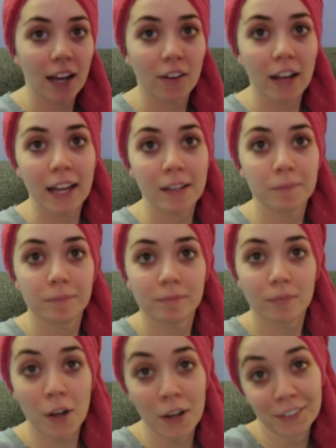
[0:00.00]
Okay.
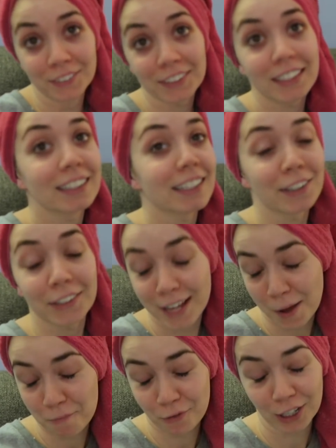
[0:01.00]
Clearly
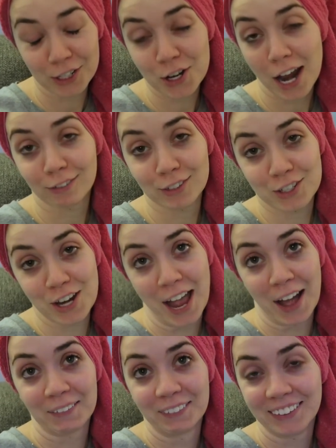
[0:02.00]
I'm fresh out of the
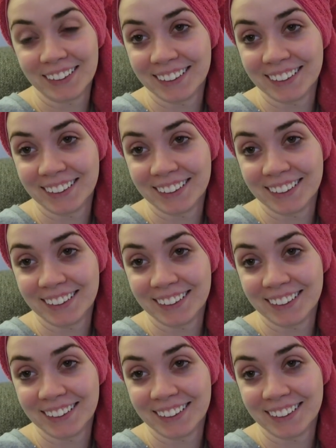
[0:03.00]
shower.